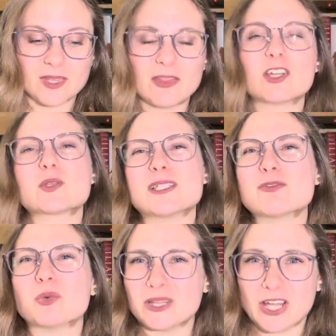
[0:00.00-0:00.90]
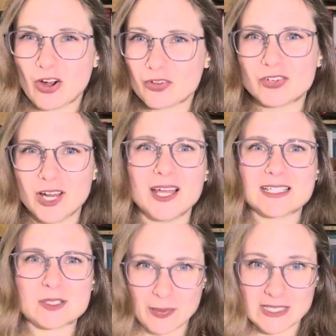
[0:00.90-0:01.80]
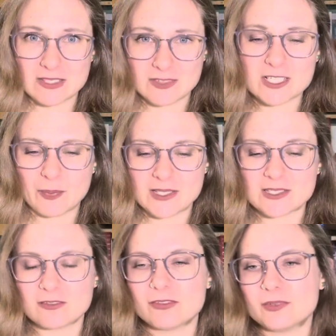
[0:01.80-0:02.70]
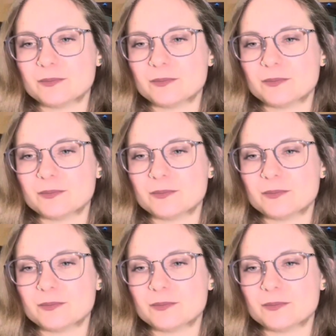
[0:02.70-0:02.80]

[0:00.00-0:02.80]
they're expensive for what they are. They're not expensive.